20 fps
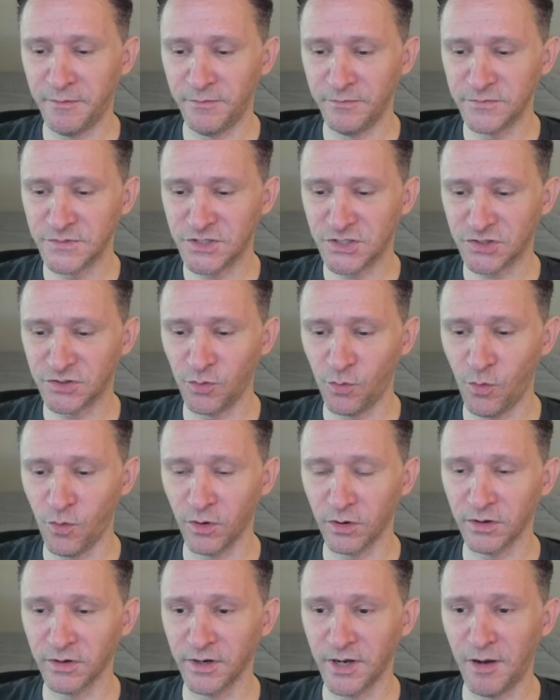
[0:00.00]

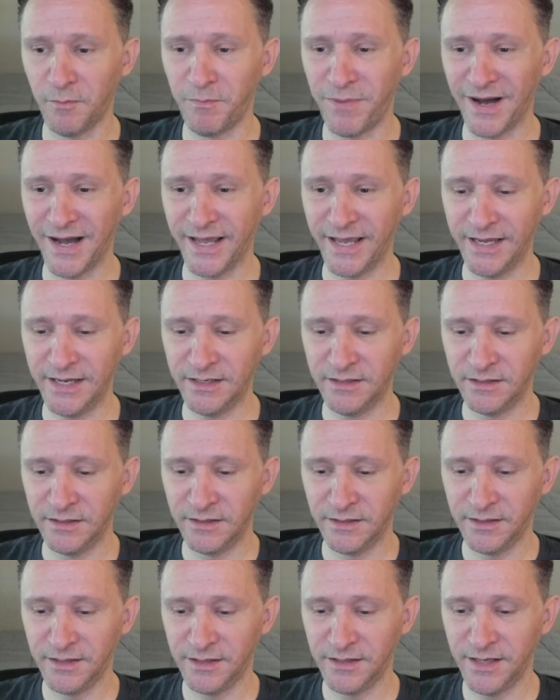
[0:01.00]
store a byte
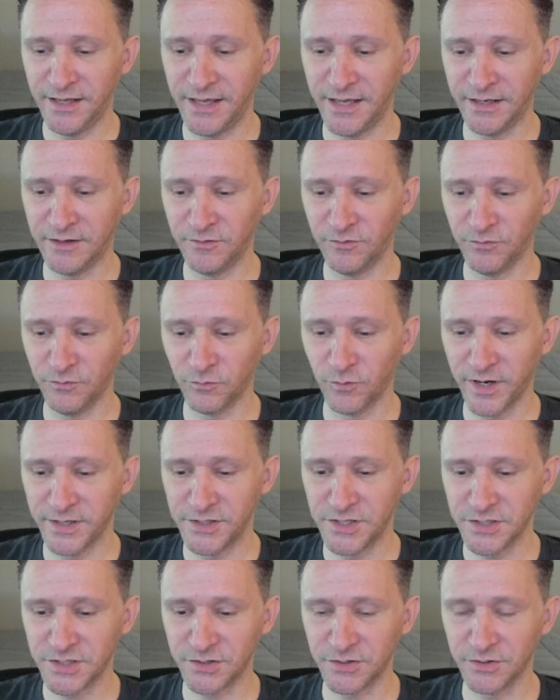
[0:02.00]
in
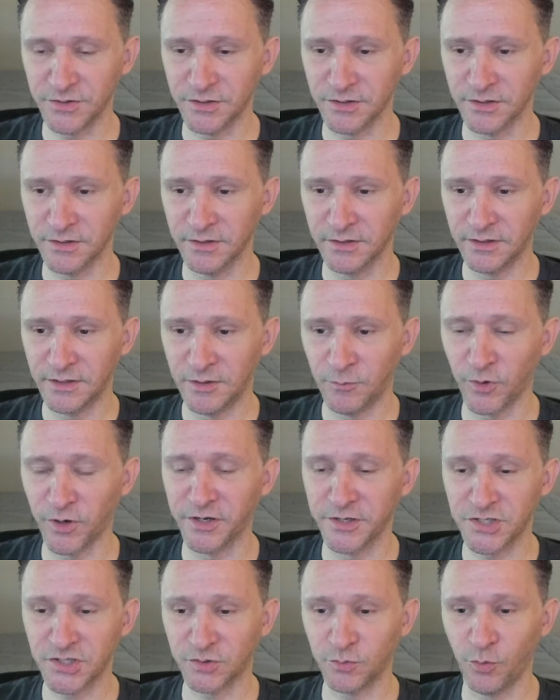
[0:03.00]
register. We're going
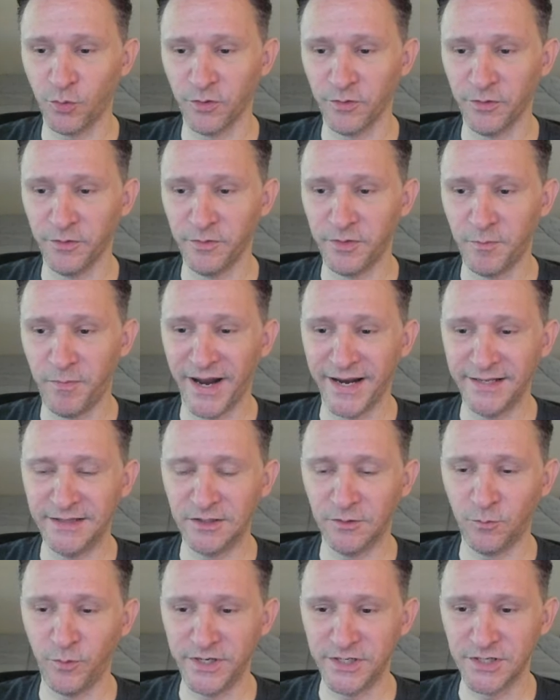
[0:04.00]
to store the byte
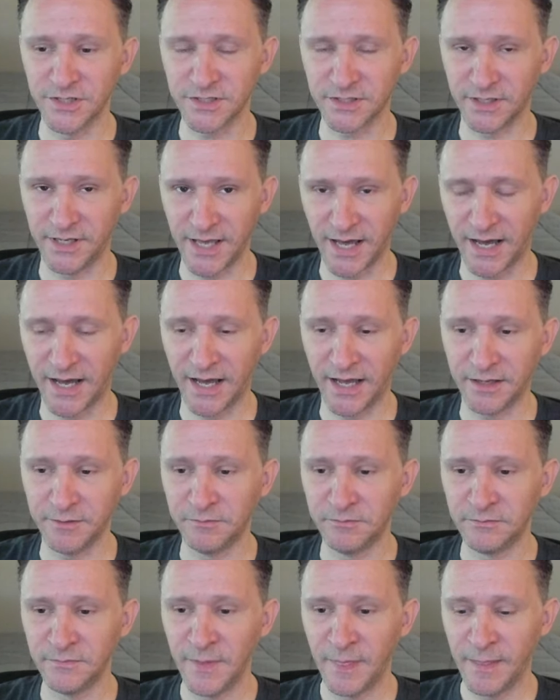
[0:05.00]
that we just got
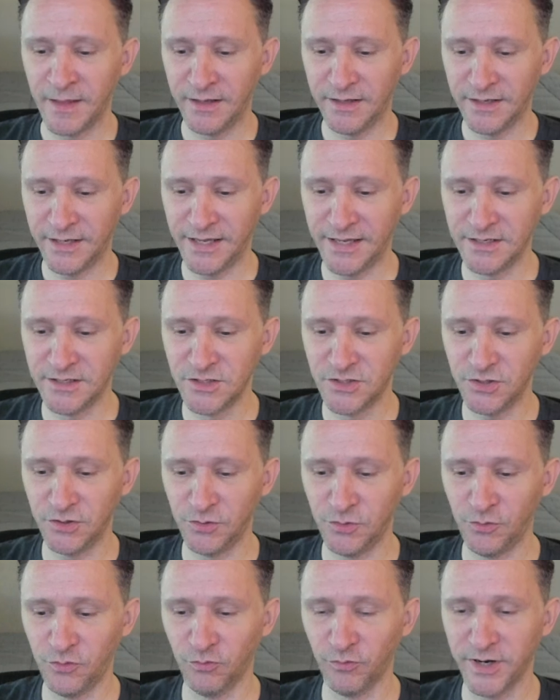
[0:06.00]

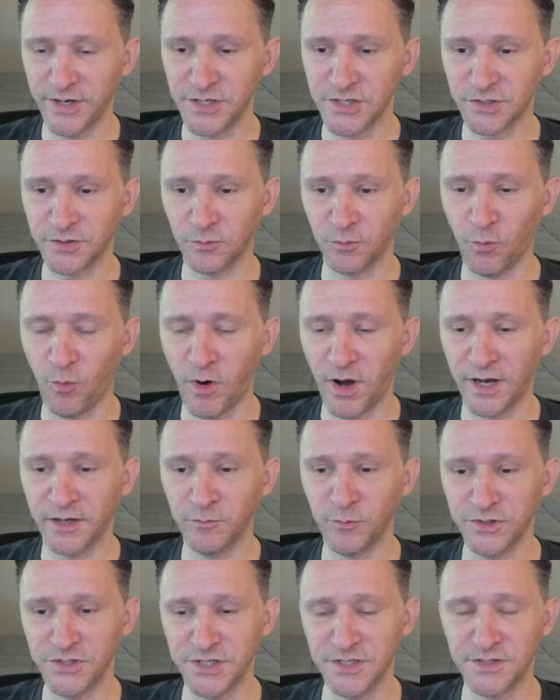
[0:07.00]
into register
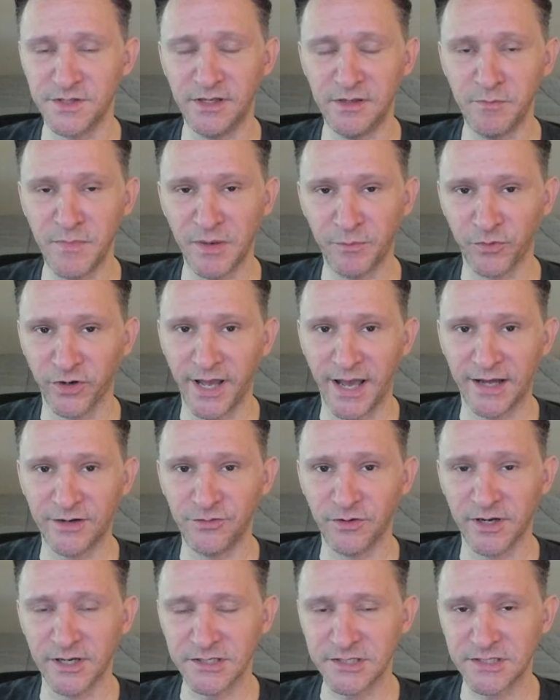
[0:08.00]
1, which is the memory
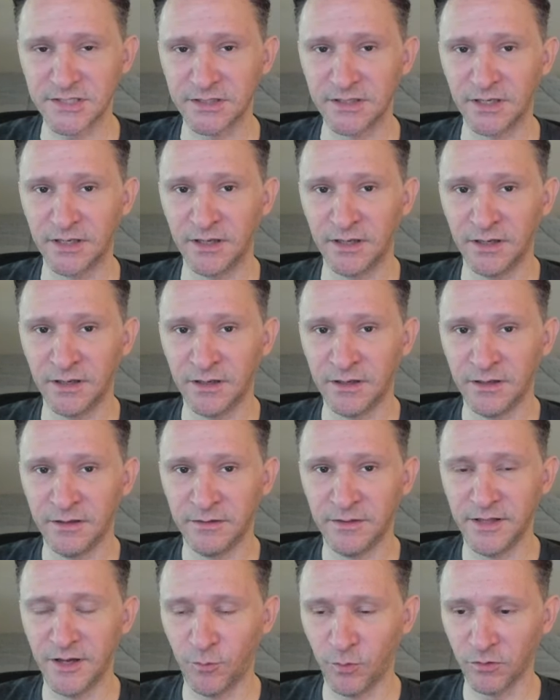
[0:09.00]
address
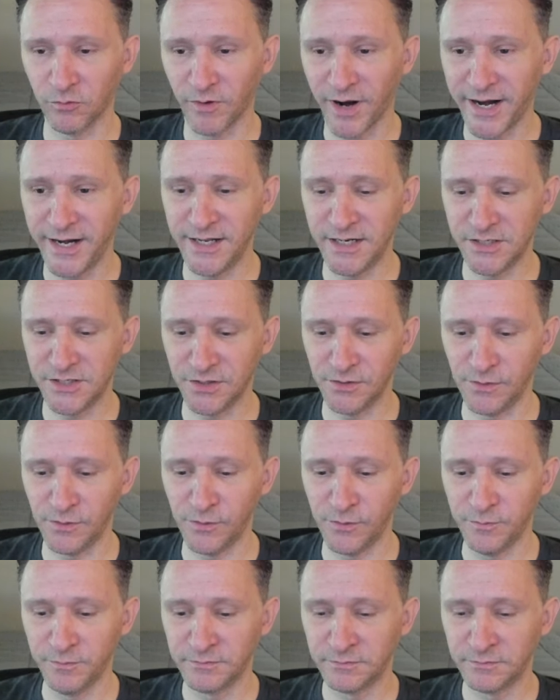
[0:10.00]
that we're writing to,